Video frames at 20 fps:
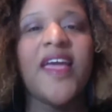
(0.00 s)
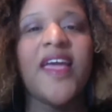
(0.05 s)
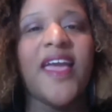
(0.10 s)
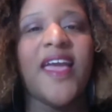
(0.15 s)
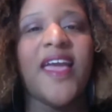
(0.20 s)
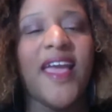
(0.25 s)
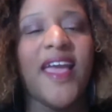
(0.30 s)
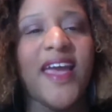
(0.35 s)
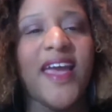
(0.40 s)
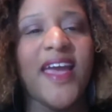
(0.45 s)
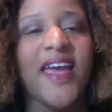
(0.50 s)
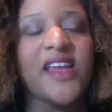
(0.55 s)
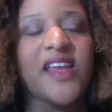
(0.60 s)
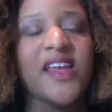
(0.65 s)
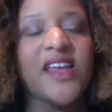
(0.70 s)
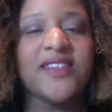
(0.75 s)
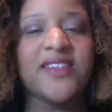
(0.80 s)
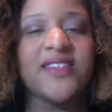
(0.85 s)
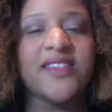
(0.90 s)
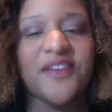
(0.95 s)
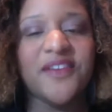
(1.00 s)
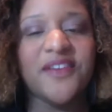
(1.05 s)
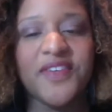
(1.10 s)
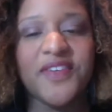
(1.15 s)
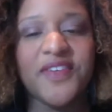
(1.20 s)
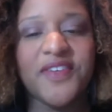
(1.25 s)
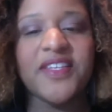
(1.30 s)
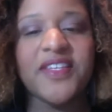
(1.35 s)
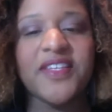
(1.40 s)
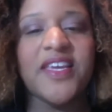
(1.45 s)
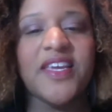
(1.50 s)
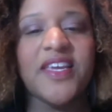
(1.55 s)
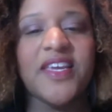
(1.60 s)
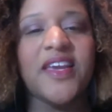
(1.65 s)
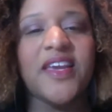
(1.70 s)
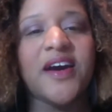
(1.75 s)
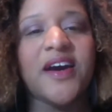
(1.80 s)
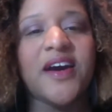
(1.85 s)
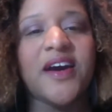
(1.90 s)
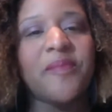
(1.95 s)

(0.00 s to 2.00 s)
And it is definitely a